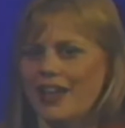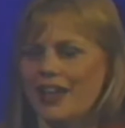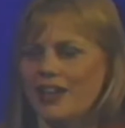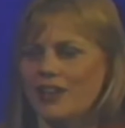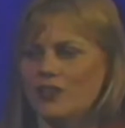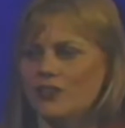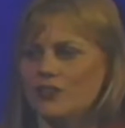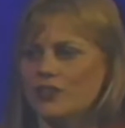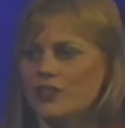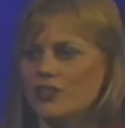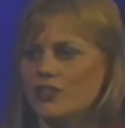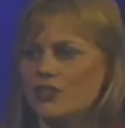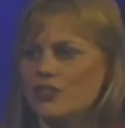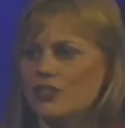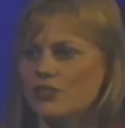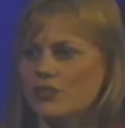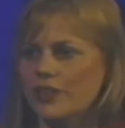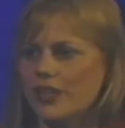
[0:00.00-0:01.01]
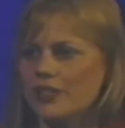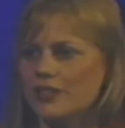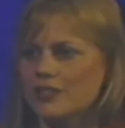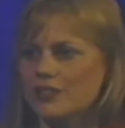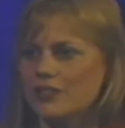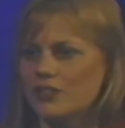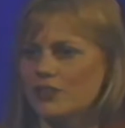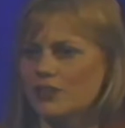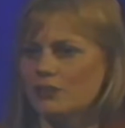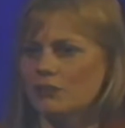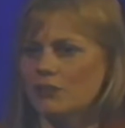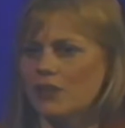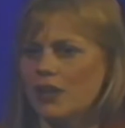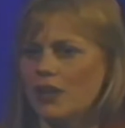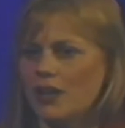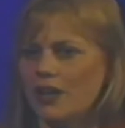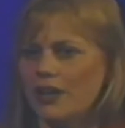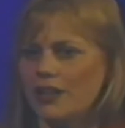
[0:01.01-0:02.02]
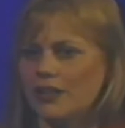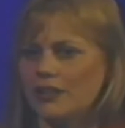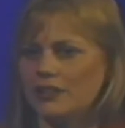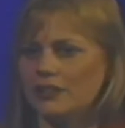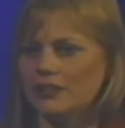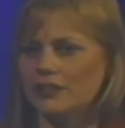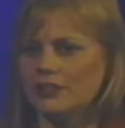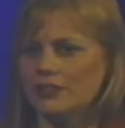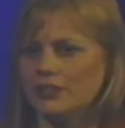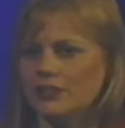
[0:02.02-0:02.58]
Every stress in your mind